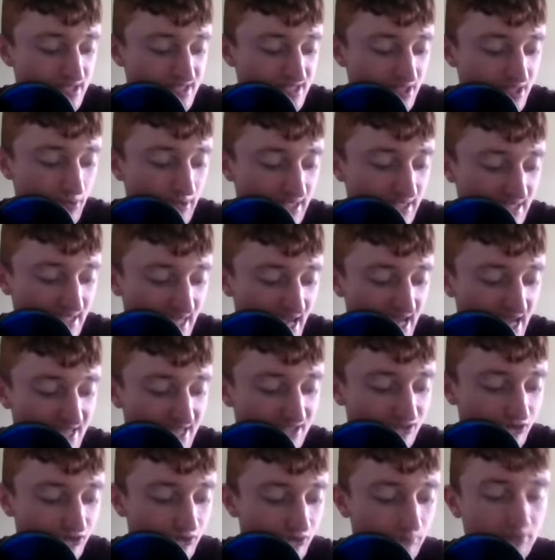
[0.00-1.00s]
So
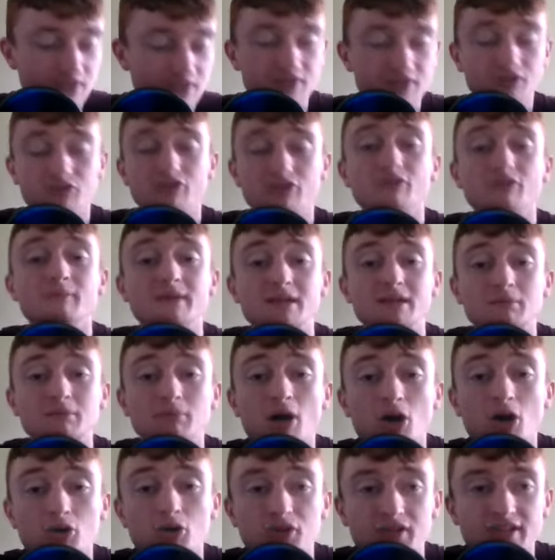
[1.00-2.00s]
again, Dublin under Mick
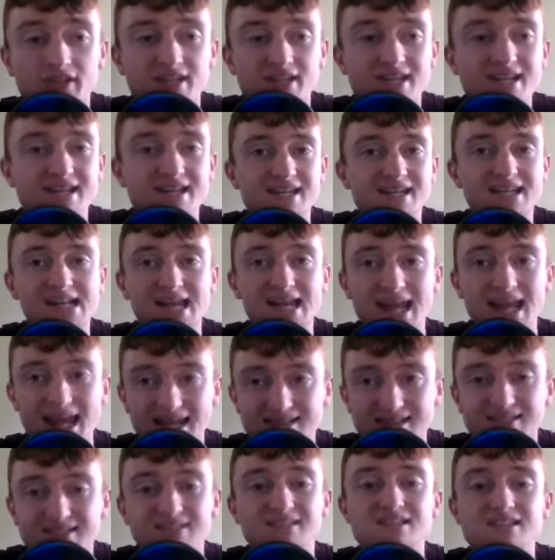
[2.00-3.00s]
Bohan
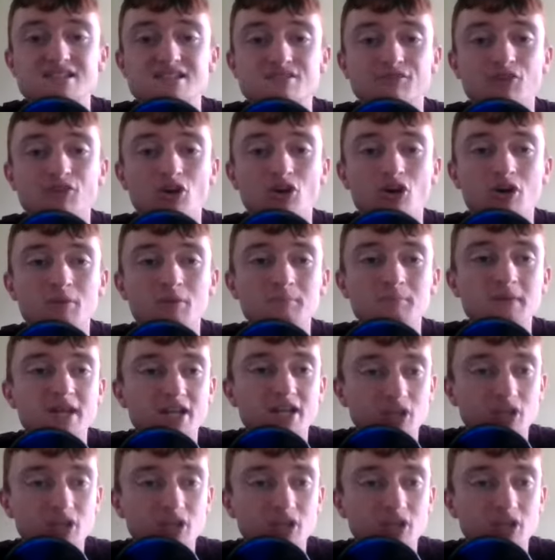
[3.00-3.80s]
collecting this form.